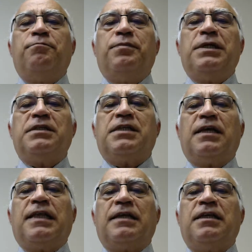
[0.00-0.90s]
being
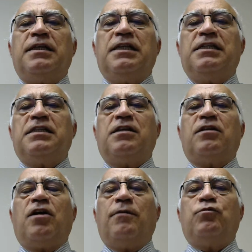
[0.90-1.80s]
said that this is
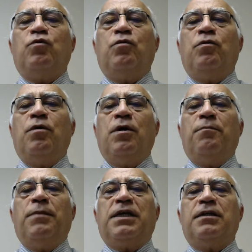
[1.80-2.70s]
not time to
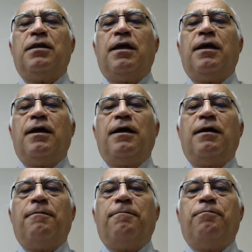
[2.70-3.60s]
make
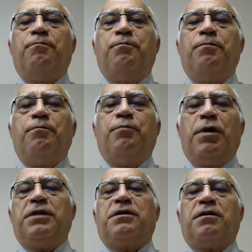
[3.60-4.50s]
it
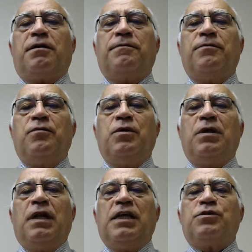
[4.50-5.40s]
political.
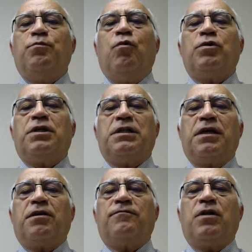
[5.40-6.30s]
Let's mourn the
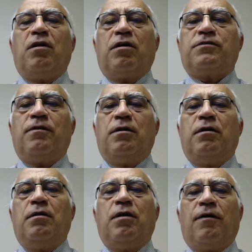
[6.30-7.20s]
death of the
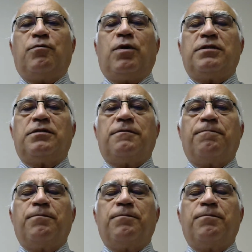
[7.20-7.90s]
loved ones.